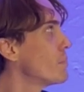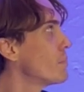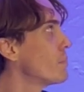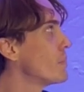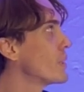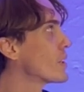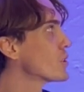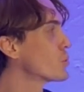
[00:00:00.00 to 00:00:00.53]

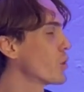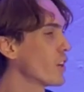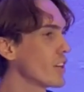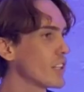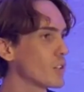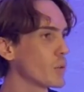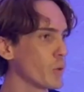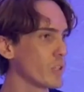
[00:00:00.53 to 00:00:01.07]
Because
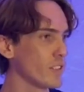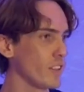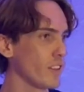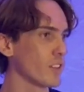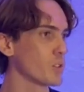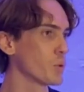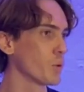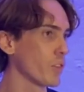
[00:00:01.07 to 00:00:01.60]
rarely do we see the
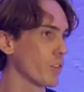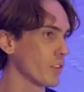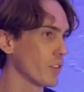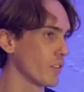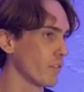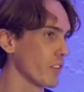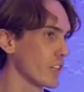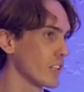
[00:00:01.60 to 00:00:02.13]
truth
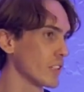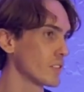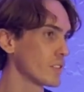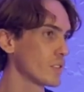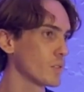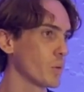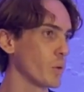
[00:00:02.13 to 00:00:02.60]
of things.